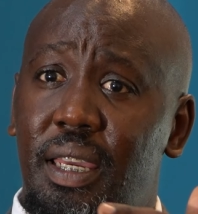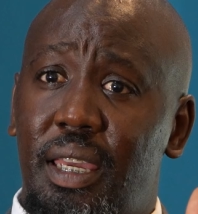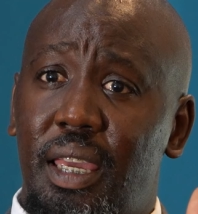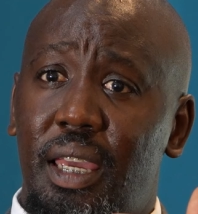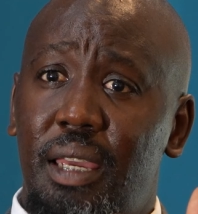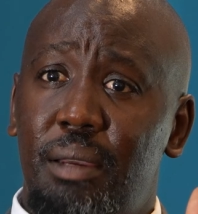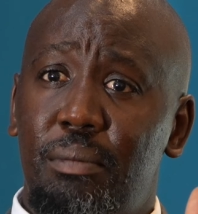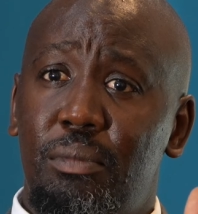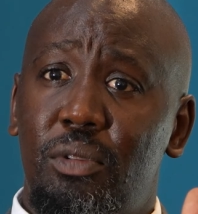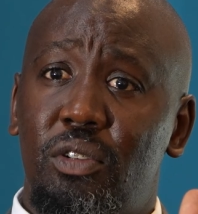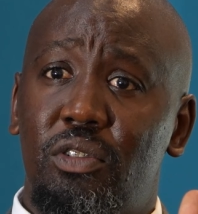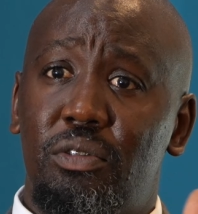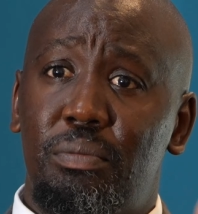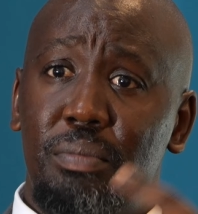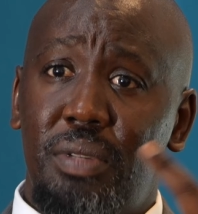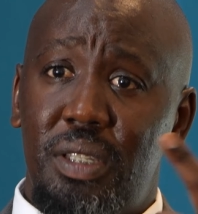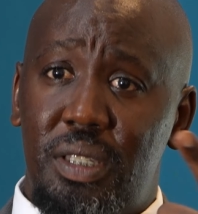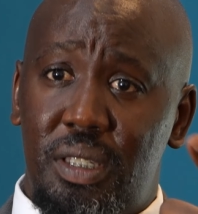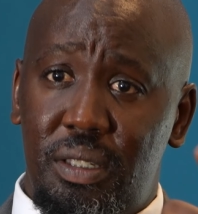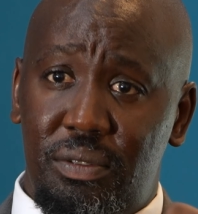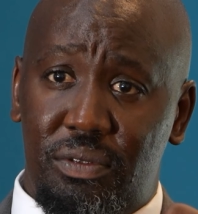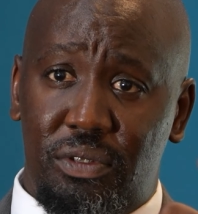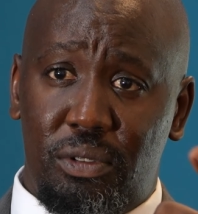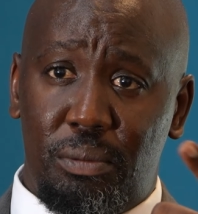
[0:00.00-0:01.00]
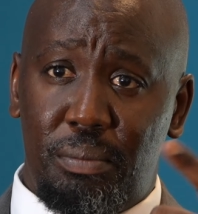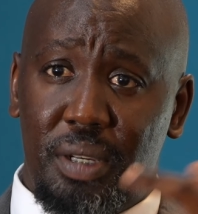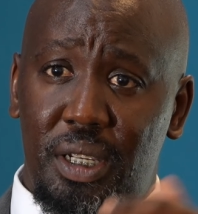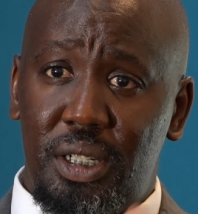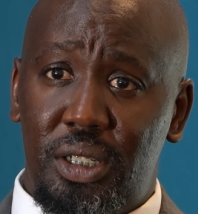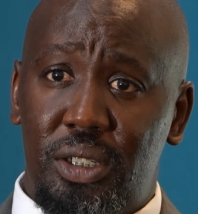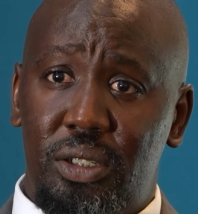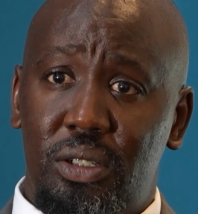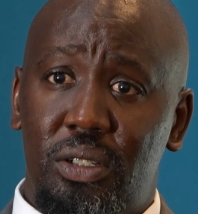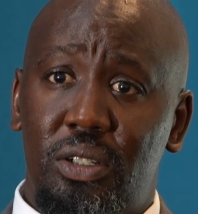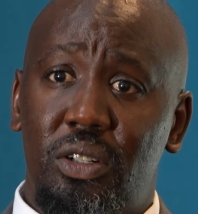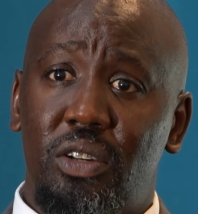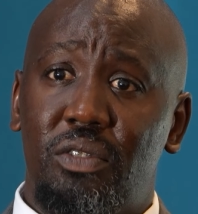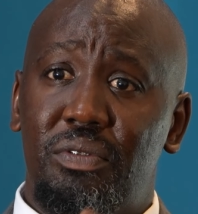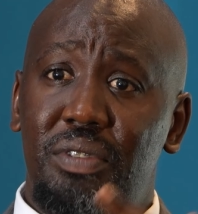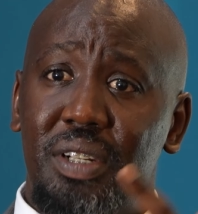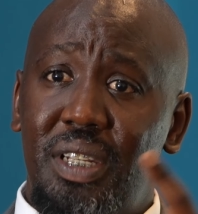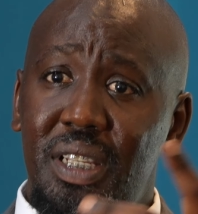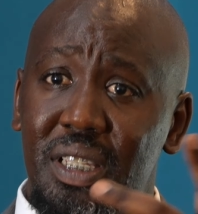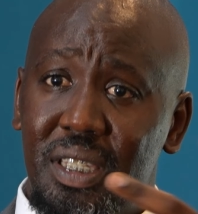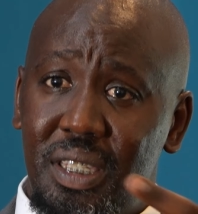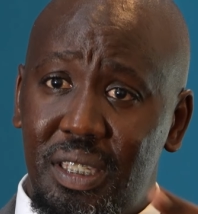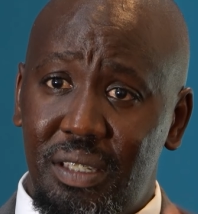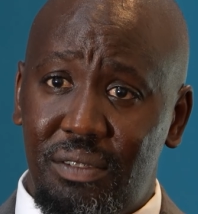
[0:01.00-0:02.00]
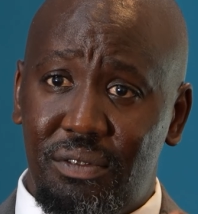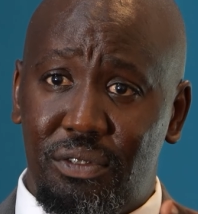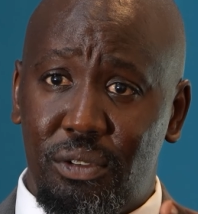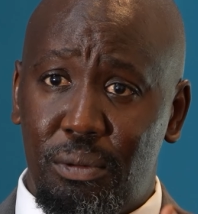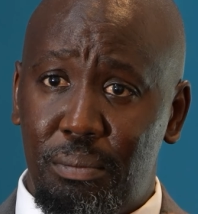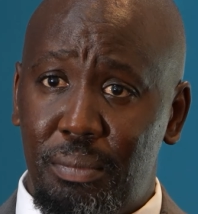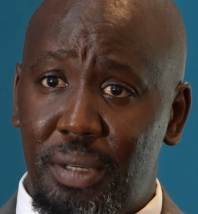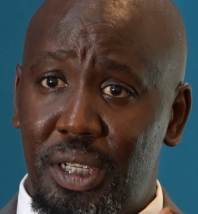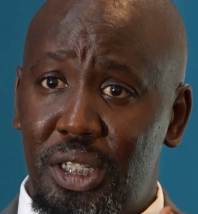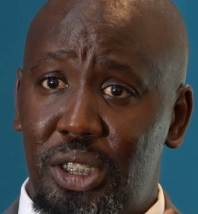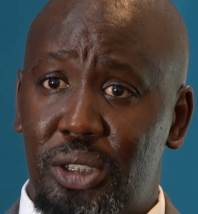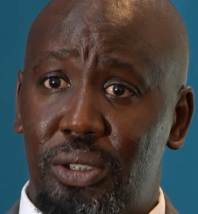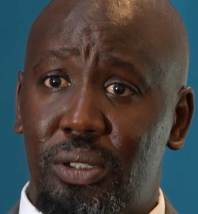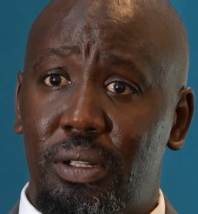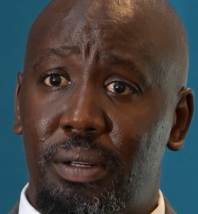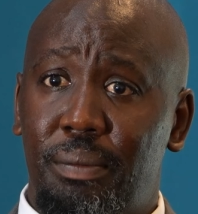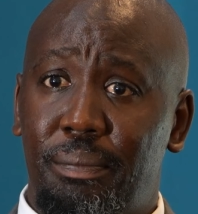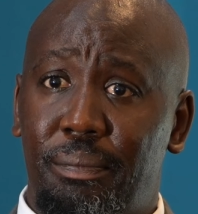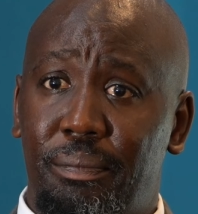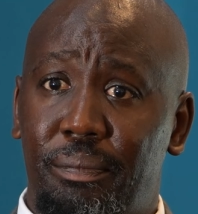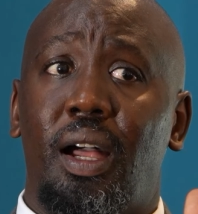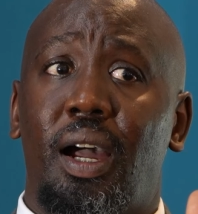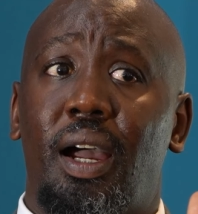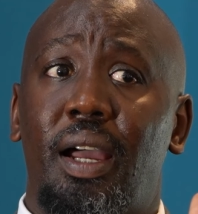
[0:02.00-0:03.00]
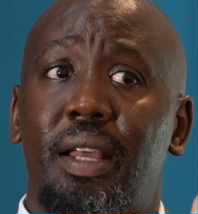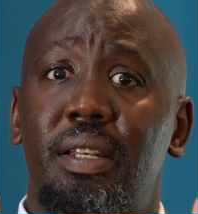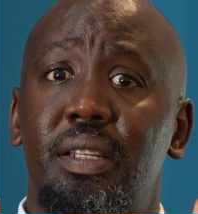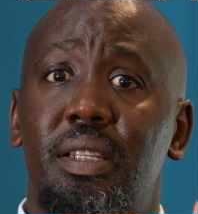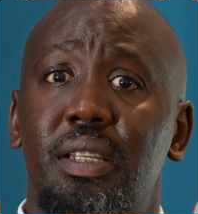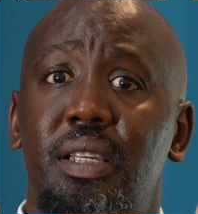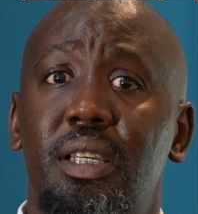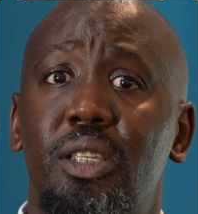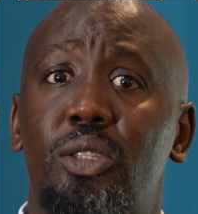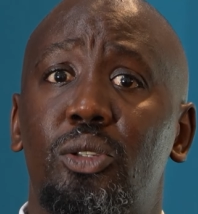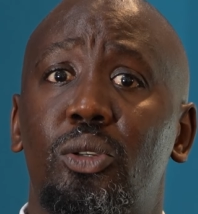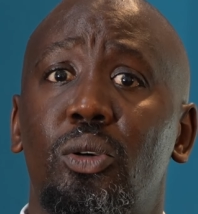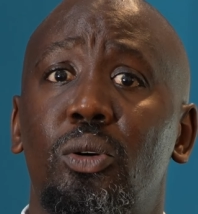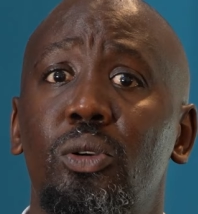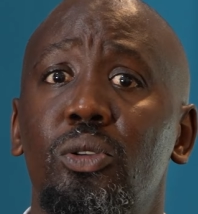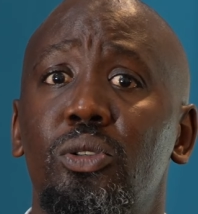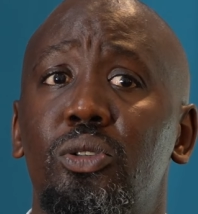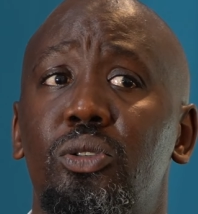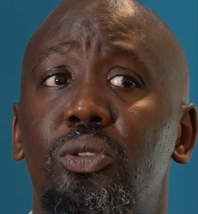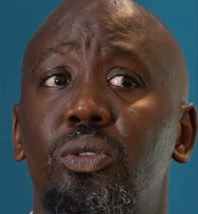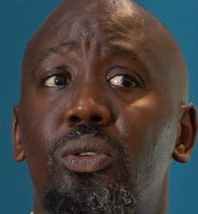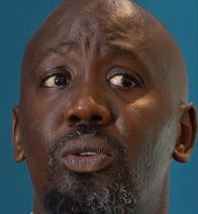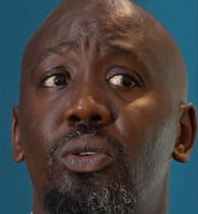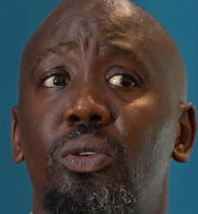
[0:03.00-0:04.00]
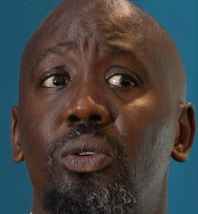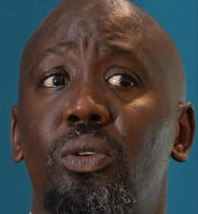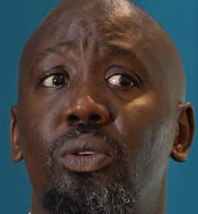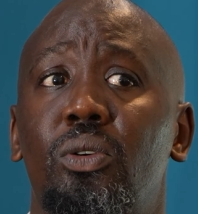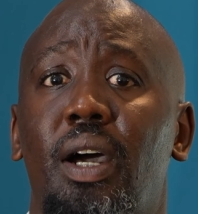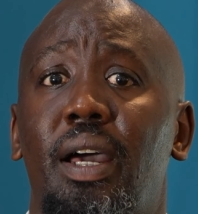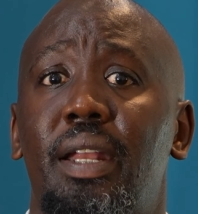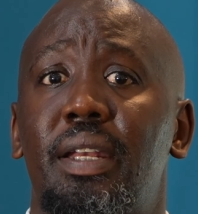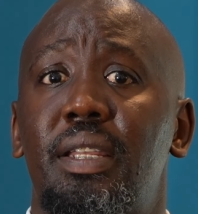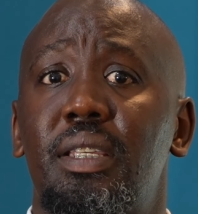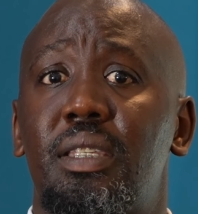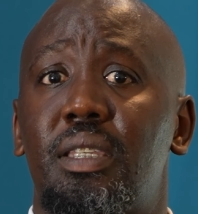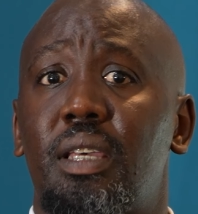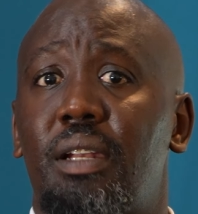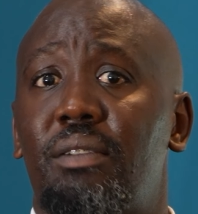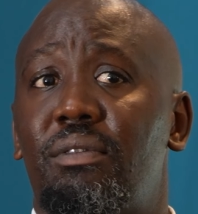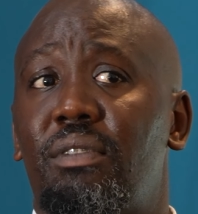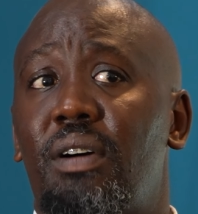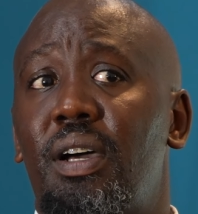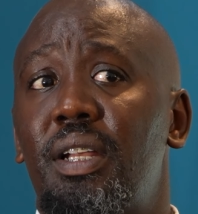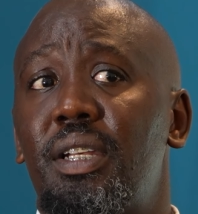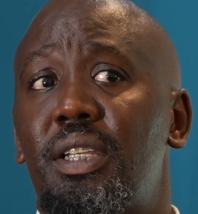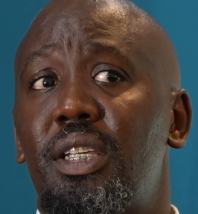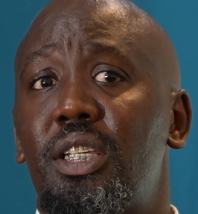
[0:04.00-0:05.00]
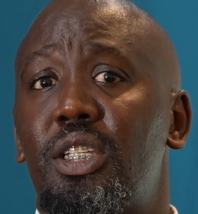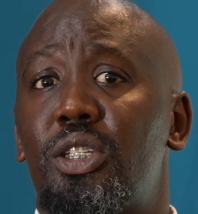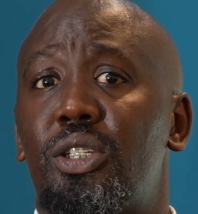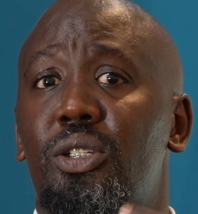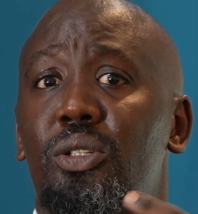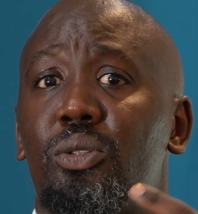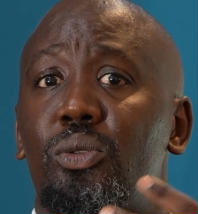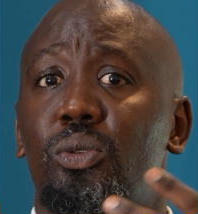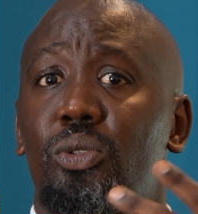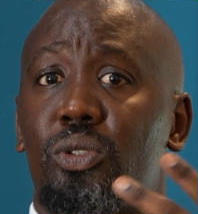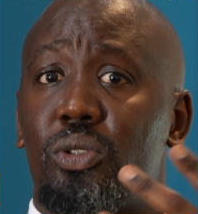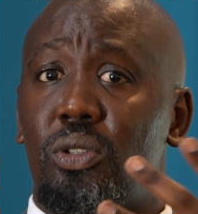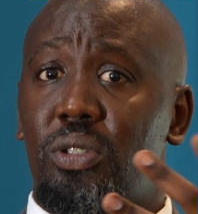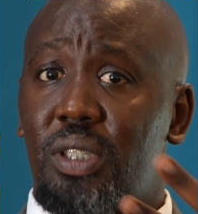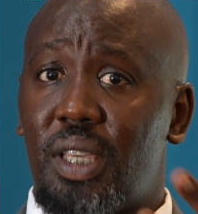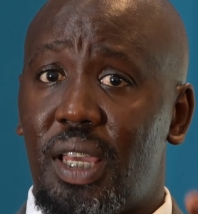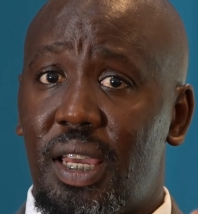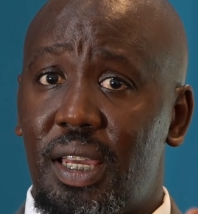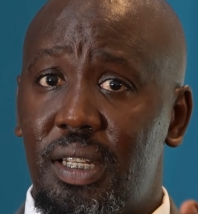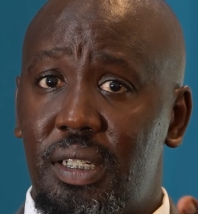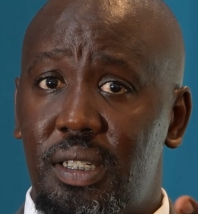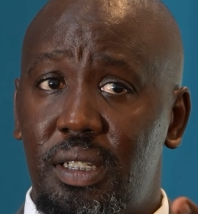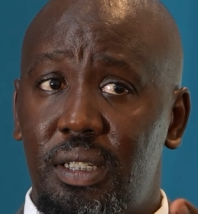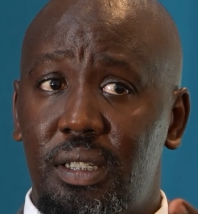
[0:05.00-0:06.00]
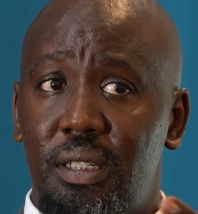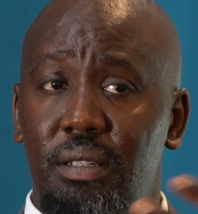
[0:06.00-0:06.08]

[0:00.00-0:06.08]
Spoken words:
game of misinformation, of disinformation, and it's also a disadvantage to society,